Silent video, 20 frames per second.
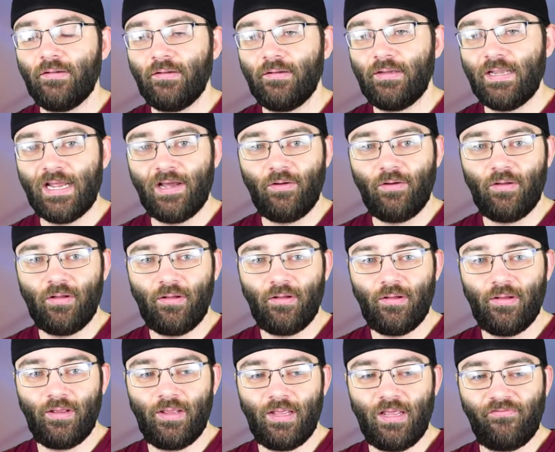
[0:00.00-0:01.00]
Now,
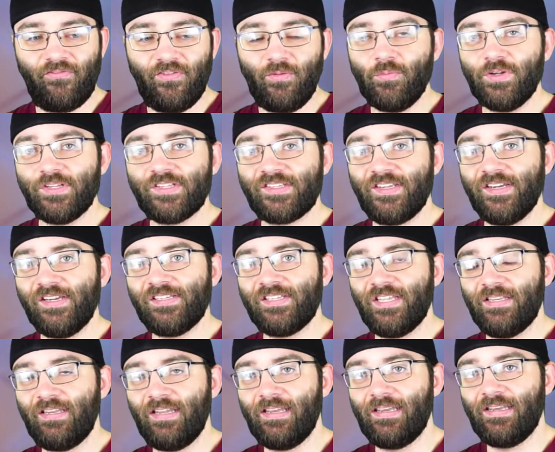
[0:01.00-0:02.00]
if it was 6
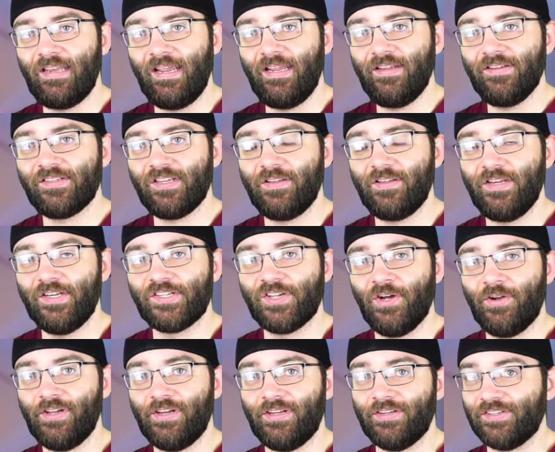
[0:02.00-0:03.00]
to 10 days and they just
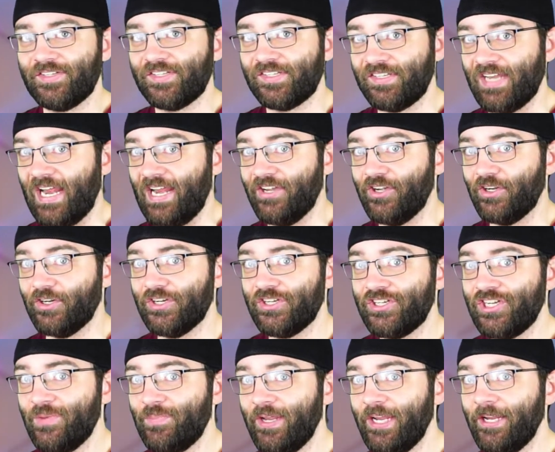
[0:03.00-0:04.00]
called it standard
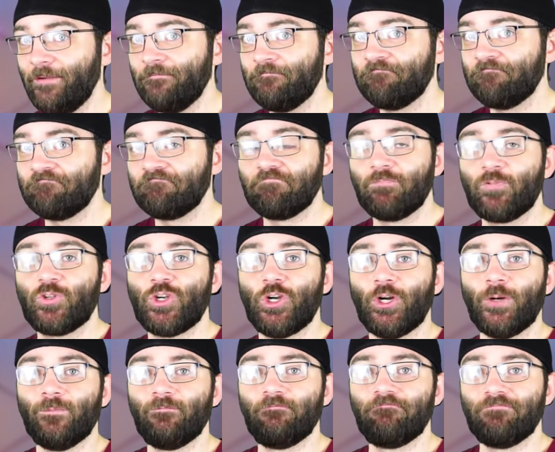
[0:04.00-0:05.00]
shipping,
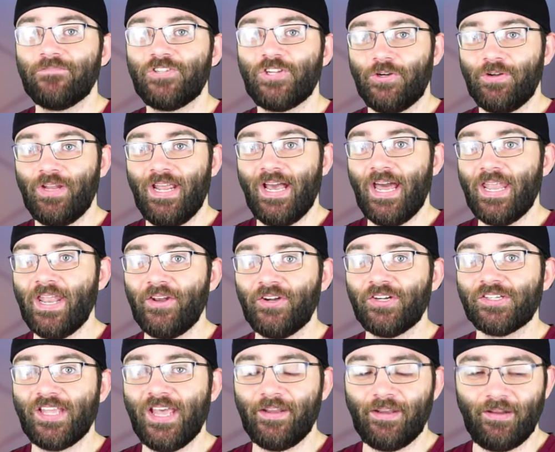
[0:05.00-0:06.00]
sure, yeah, I
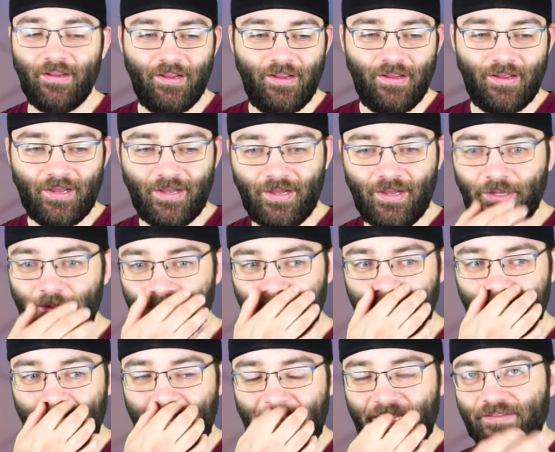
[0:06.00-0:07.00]
understand.
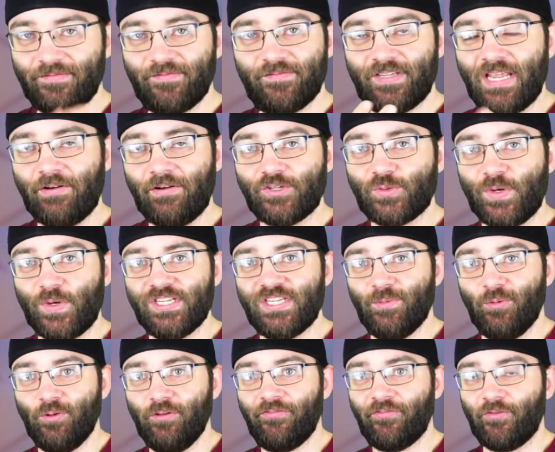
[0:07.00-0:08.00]
That sounds
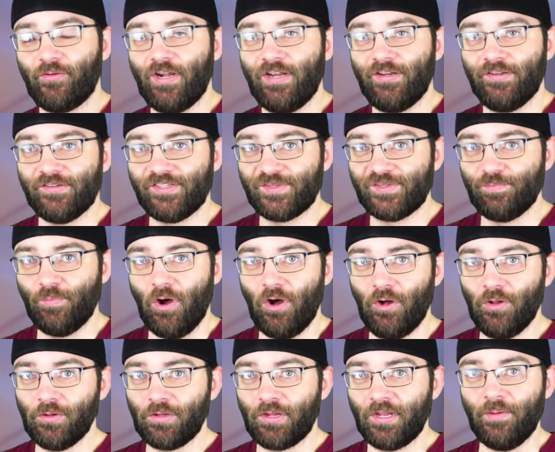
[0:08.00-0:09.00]
reasonable for a
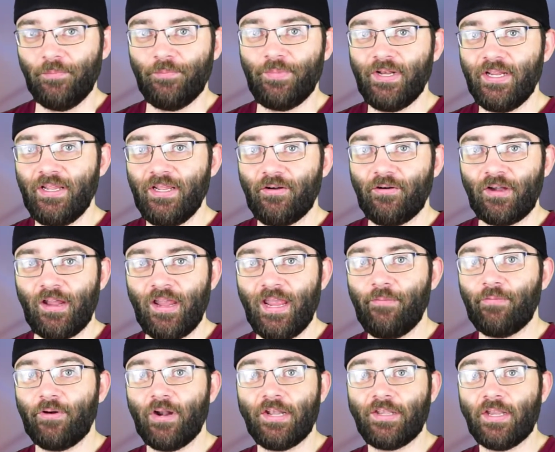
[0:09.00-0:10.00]
small company.
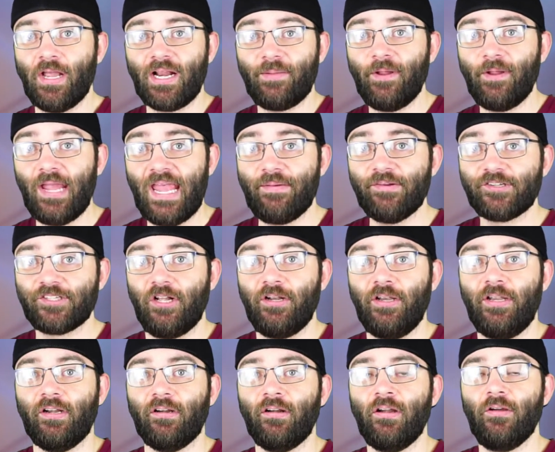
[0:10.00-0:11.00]
Okay, we're not talking about
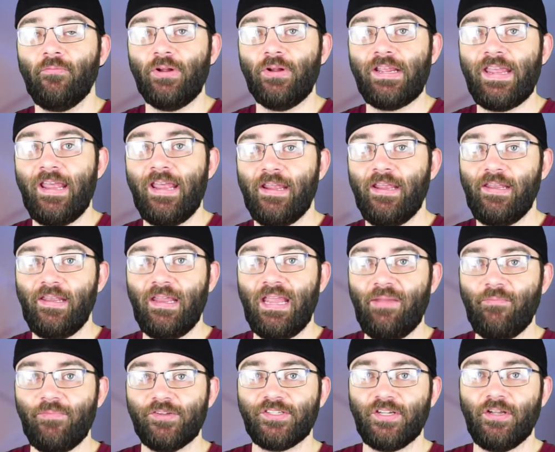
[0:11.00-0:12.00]
Amazon here. We can't get
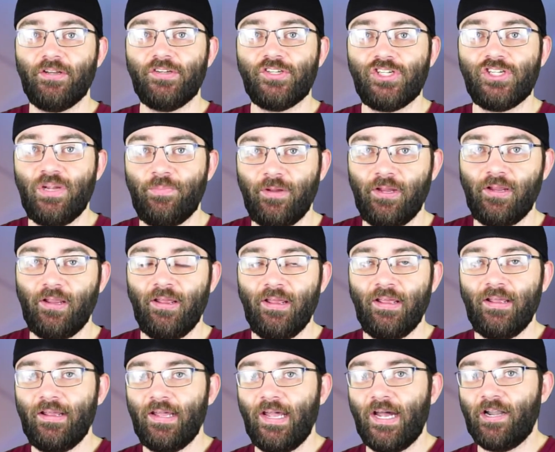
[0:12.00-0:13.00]
Amazon shipping
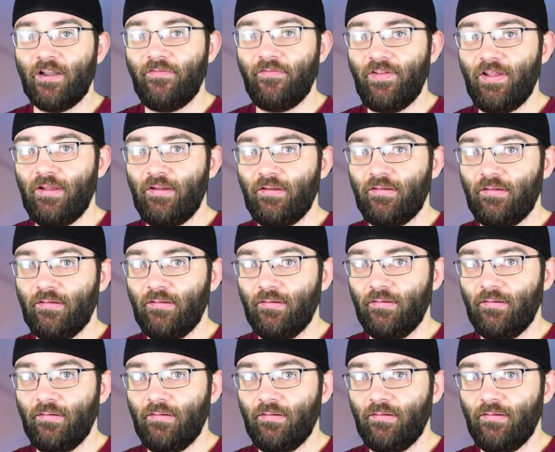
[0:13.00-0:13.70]
out of a